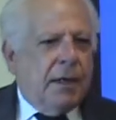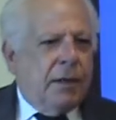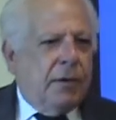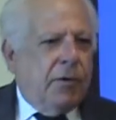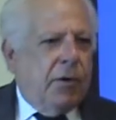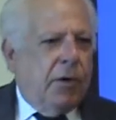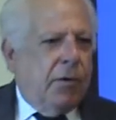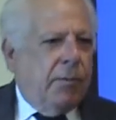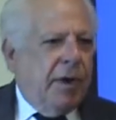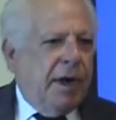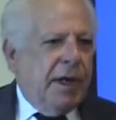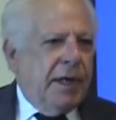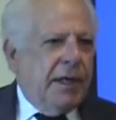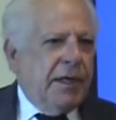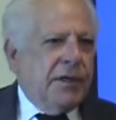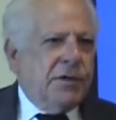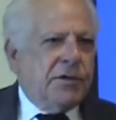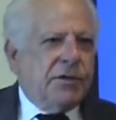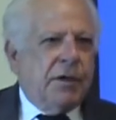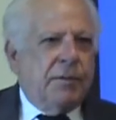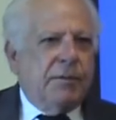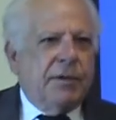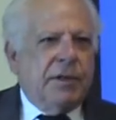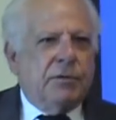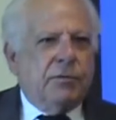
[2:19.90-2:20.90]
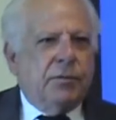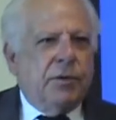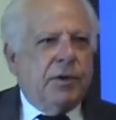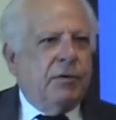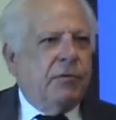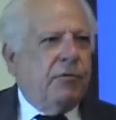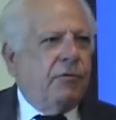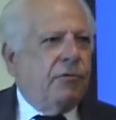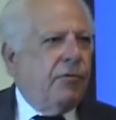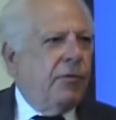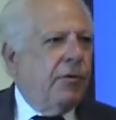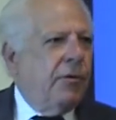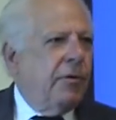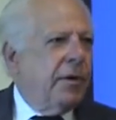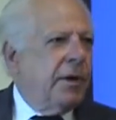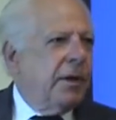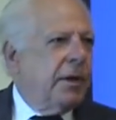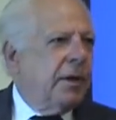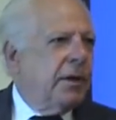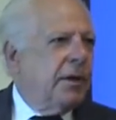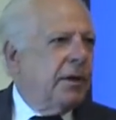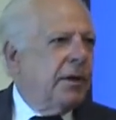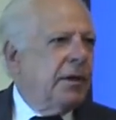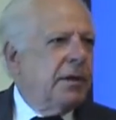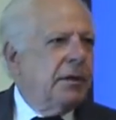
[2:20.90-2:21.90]
normally is between
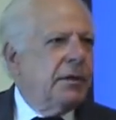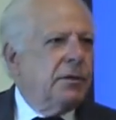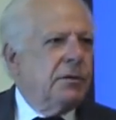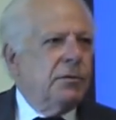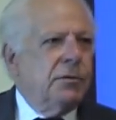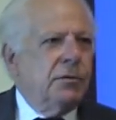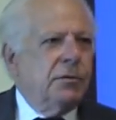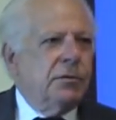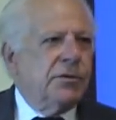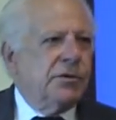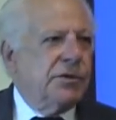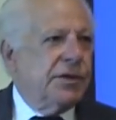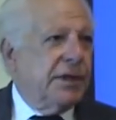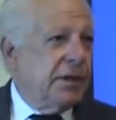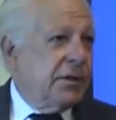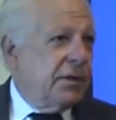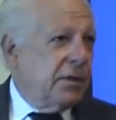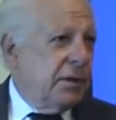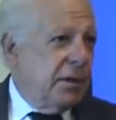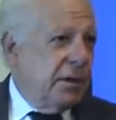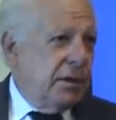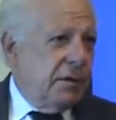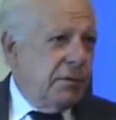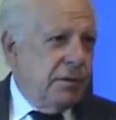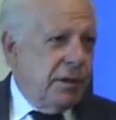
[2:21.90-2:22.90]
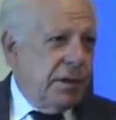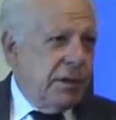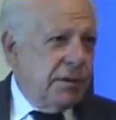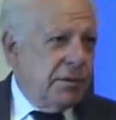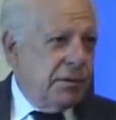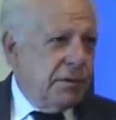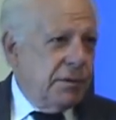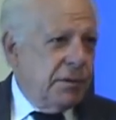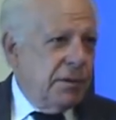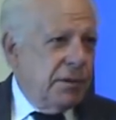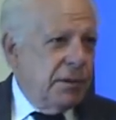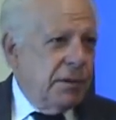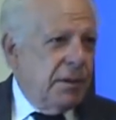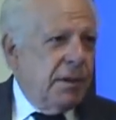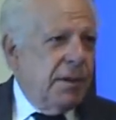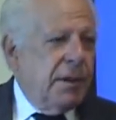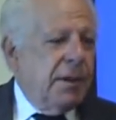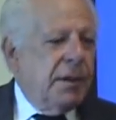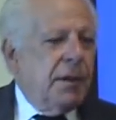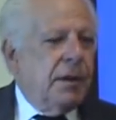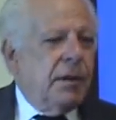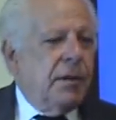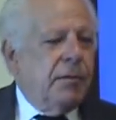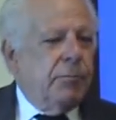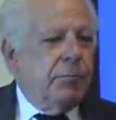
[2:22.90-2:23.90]
40 to 60 degrees.
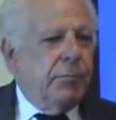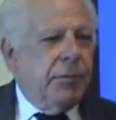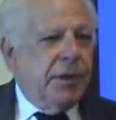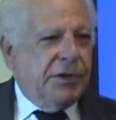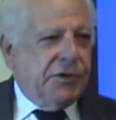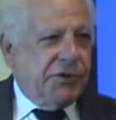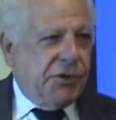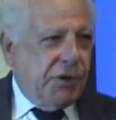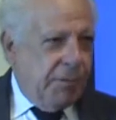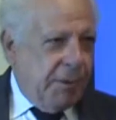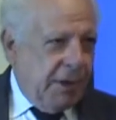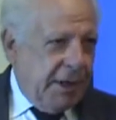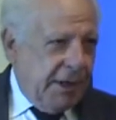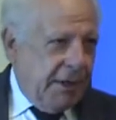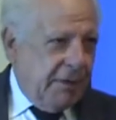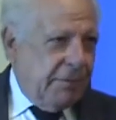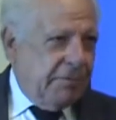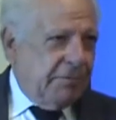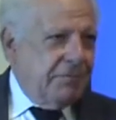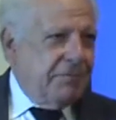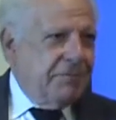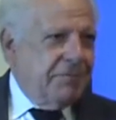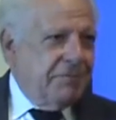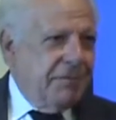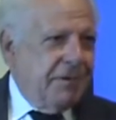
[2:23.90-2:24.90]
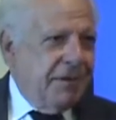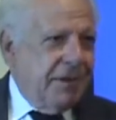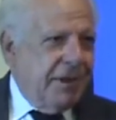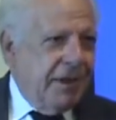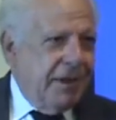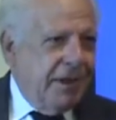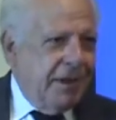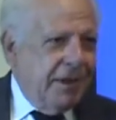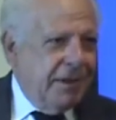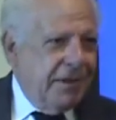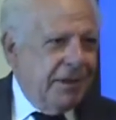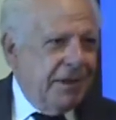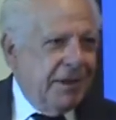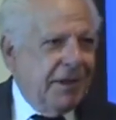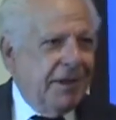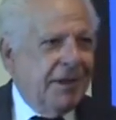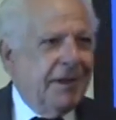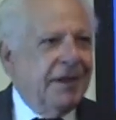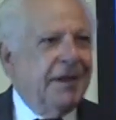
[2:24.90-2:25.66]
But somehow, and